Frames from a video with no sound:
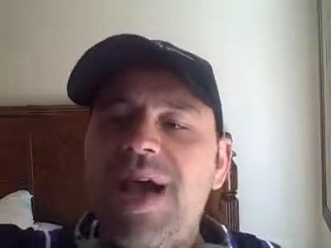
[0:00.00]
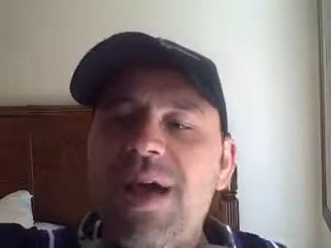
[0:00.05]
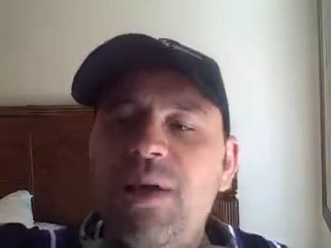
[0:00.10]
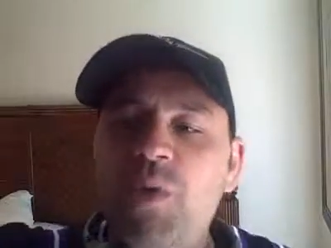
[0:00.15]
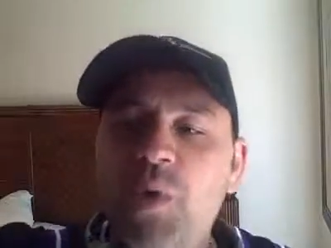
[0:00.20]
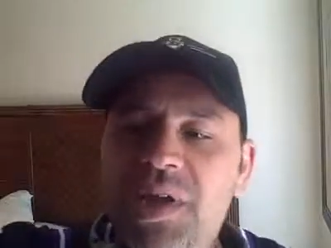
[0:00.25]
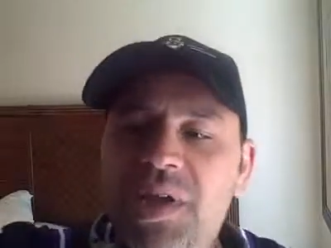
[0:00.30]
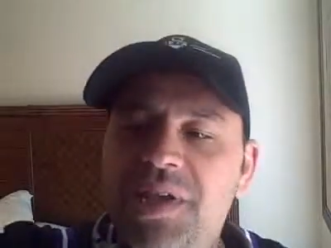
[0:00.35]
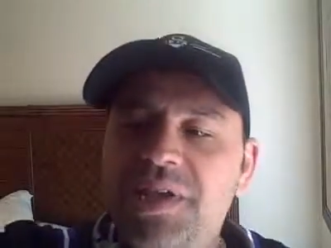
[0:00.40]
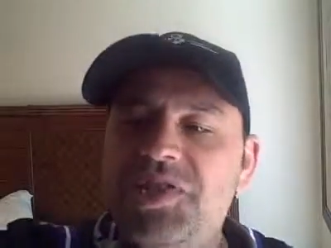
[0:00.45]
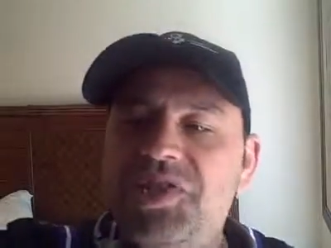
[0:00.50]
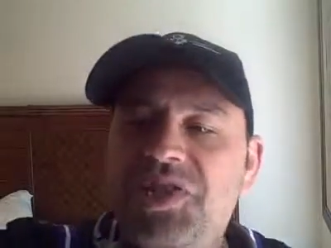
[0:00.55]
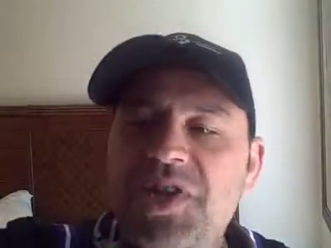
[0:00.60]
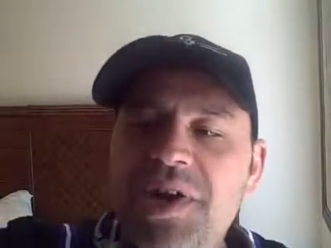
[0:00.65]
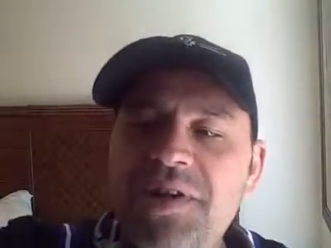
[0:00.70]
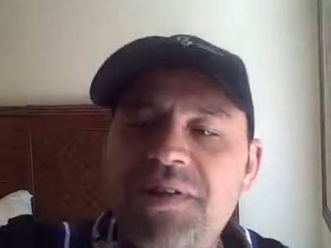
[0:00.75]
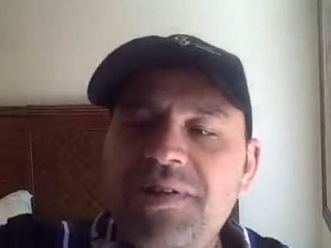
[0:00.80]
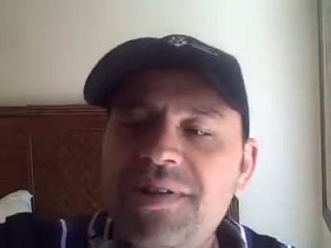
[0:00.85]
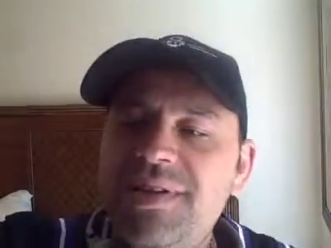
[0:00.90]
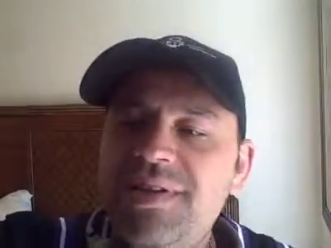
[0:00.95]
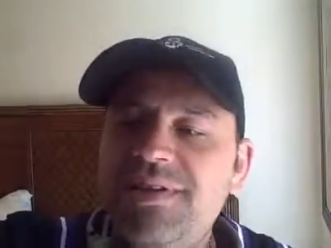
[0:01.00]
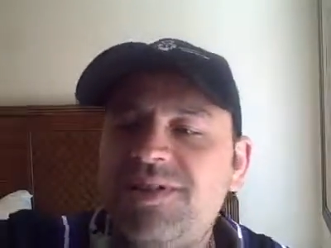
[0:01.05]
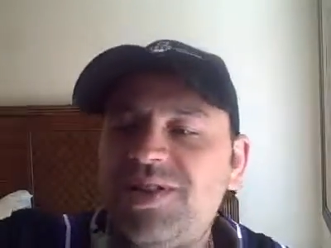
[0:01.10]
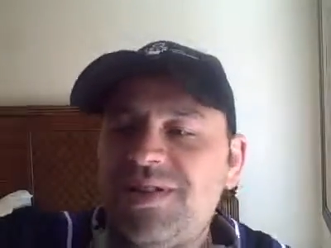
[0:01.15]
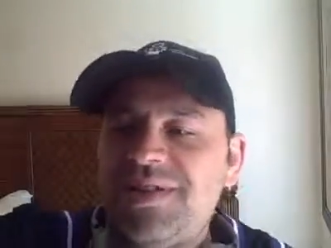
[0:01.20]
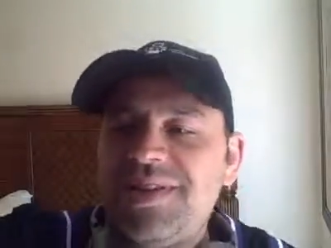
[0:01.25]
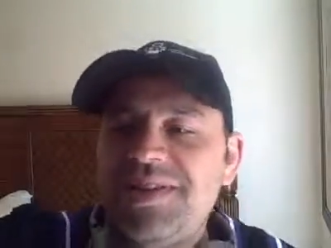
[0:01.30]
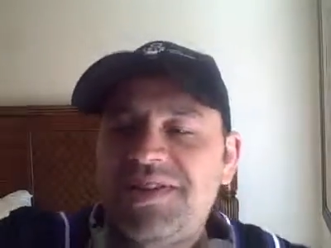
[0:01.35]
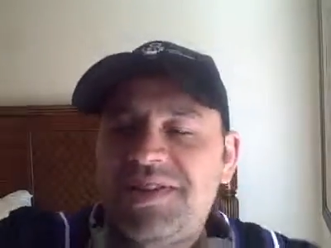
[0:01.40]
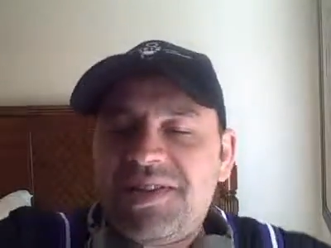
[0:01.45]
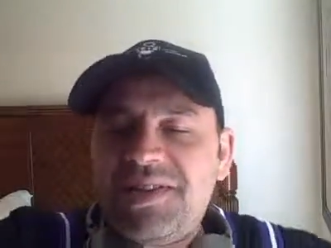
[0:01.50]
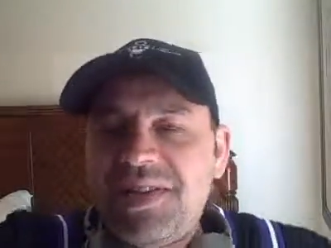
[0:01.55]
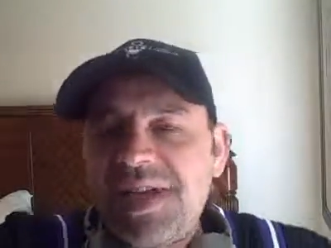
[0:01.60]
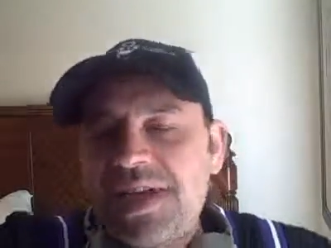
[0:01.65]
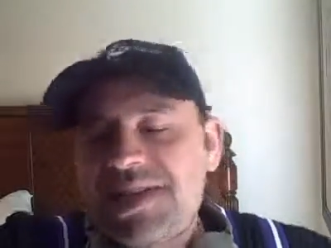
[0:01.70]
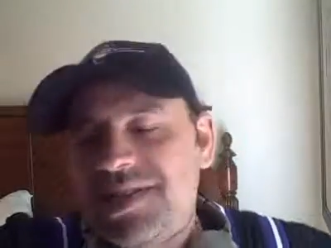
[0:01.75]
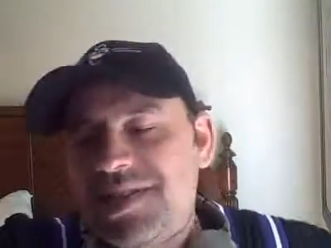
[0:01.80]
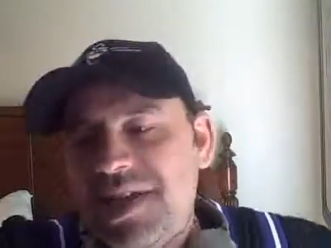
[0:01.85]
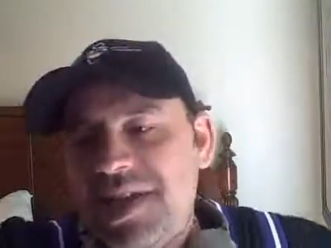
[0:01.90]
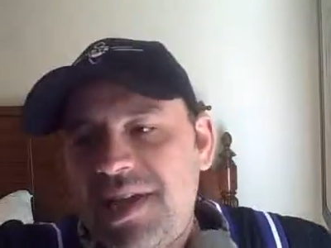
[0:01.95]
what he's done,
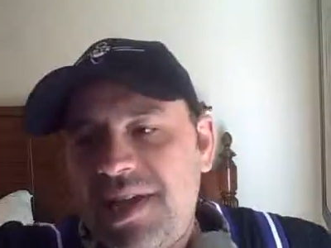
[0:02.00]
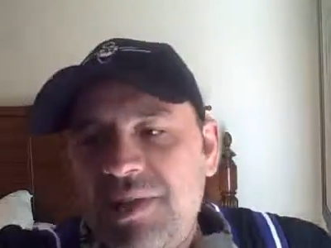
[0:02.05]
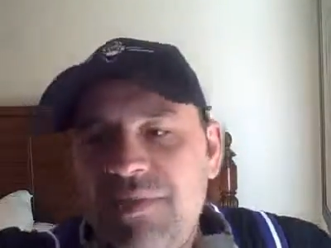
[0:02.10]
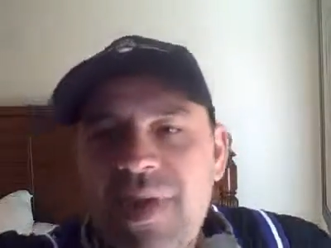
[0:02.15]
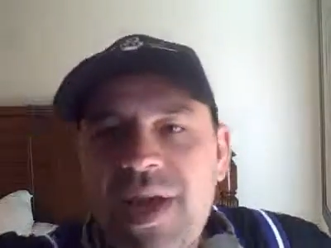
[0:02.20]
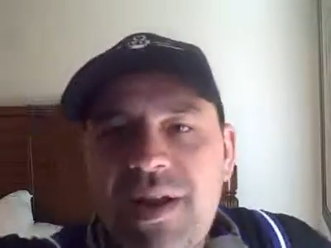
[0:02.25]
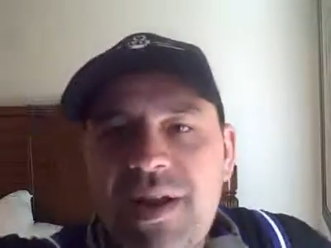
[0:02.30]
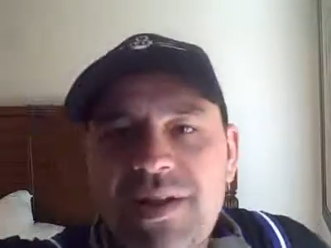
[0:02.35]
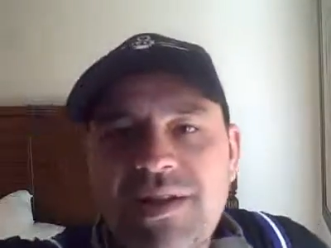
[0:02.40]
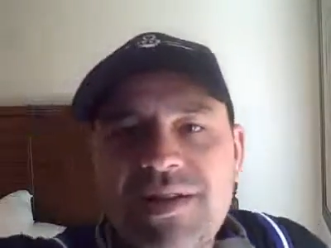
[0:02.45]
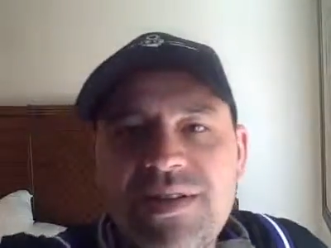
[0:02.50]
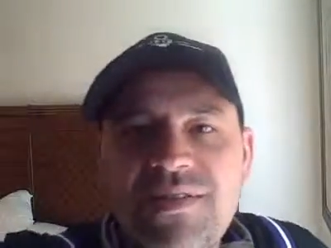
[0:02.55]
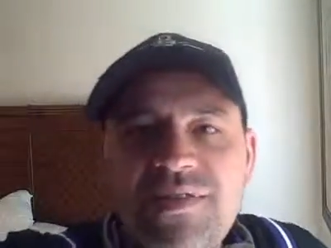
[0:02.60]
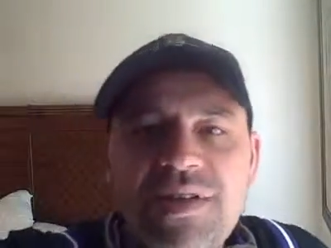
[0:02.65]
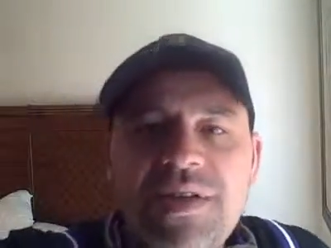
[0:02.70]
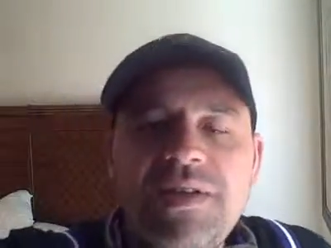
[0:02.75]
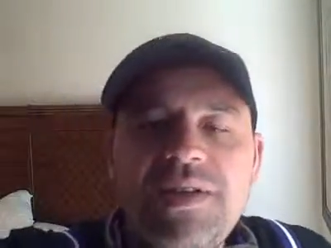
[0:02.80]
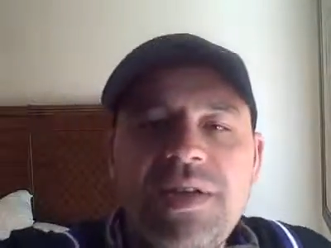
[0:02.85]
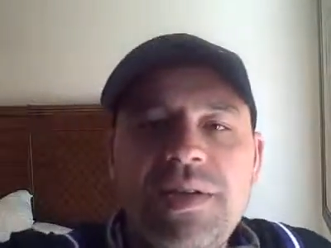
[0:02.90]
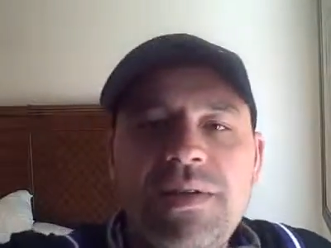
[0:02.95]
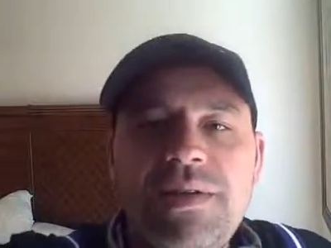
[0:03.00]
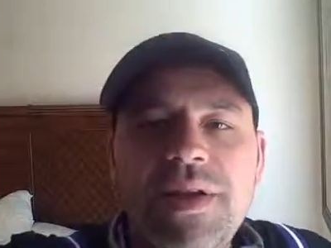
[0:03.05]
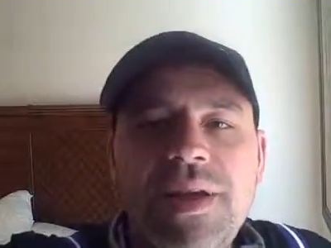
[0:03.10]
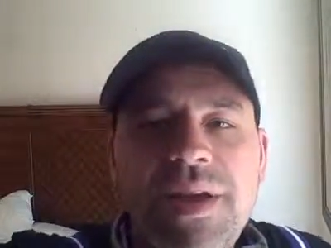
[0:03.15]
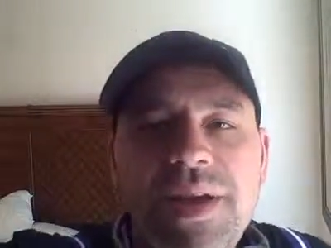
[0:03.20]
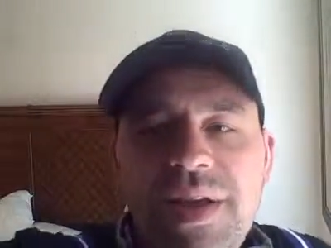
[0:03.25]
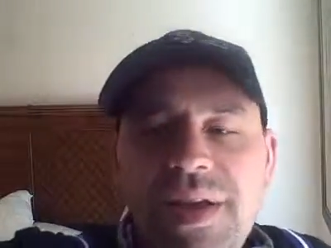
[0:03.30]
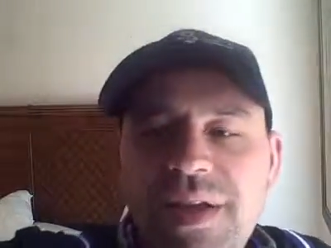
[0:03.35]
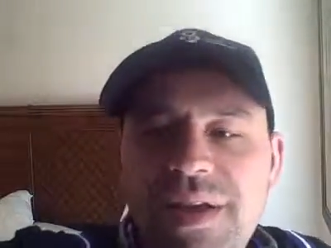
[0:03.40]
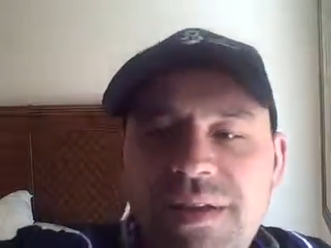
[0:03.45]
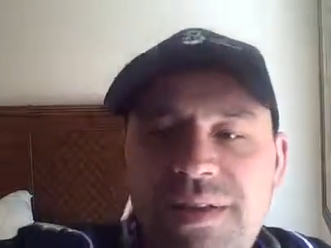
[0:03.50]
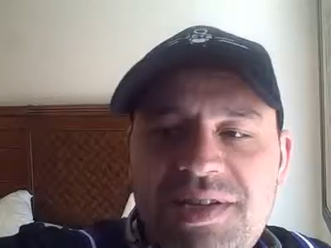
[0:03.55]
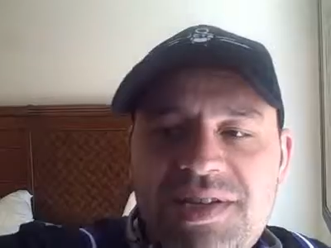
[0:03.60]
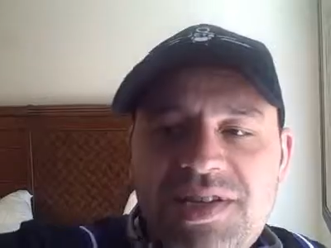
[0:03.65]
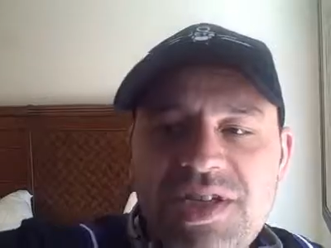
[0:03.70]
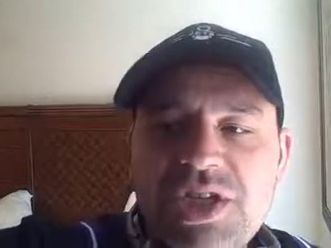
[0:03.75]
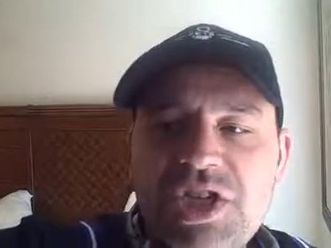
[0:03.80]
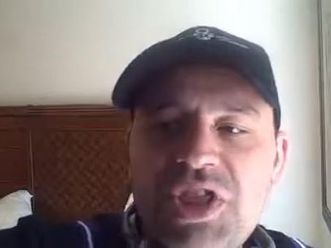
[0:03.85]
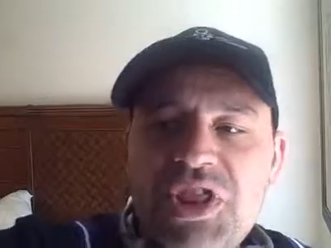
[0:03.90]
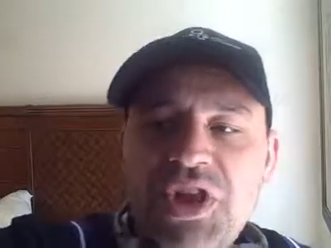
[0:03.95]
yesterday he made it to this
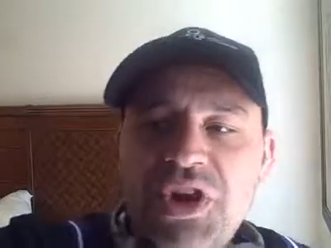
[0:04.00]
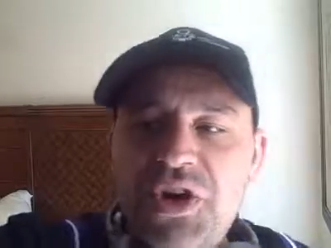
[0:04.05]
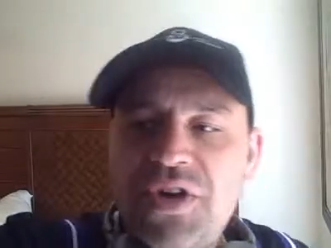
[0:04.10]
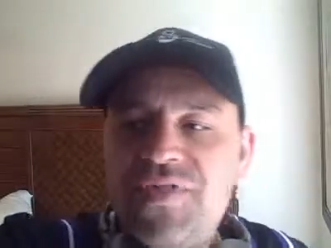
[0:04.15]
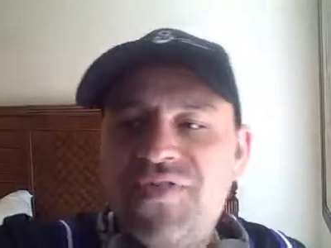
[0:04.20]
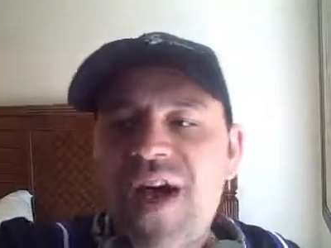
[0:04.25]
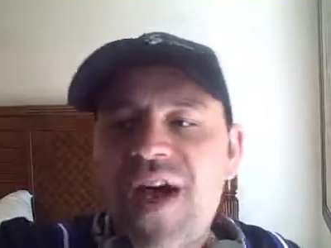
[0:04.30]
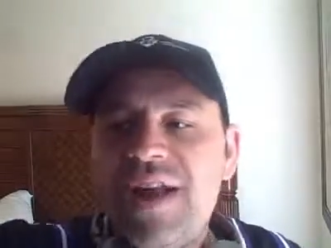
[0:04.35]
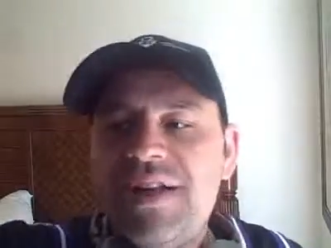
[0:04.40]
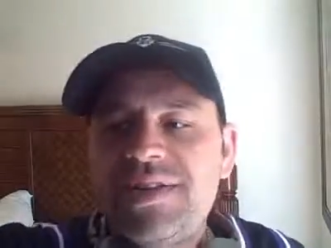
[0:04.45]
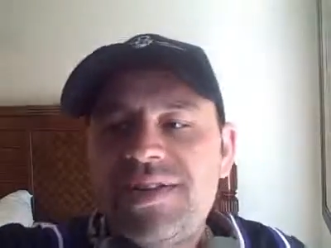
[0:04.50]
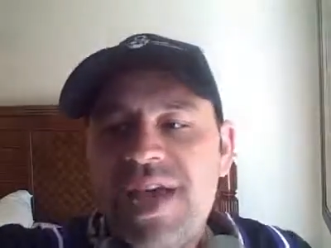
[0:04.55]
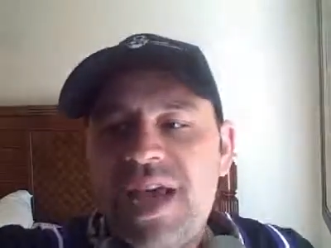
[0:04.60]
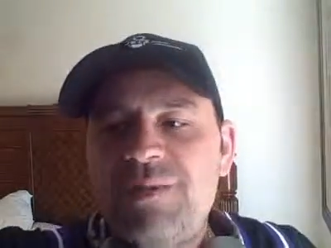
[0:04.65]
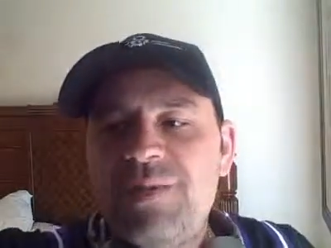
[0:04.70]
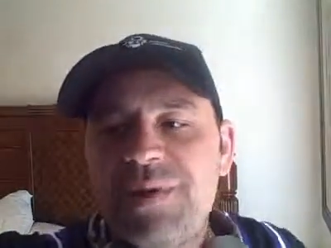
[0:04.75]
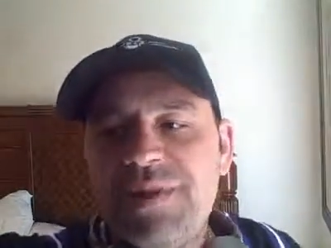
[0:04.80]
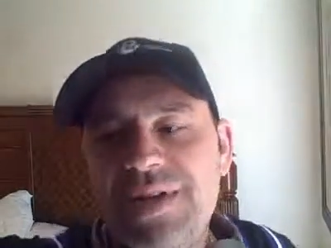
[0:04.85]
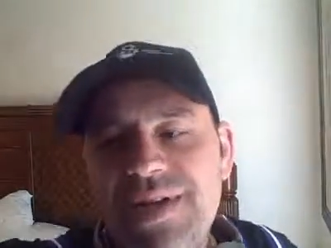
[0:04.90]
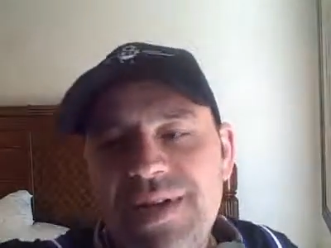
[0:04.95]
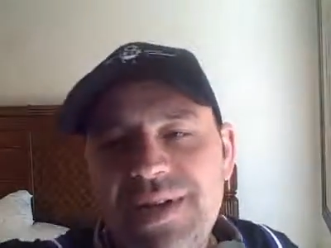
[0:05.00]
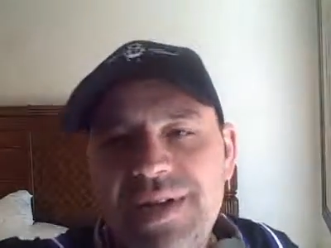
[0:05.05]
is his third final table.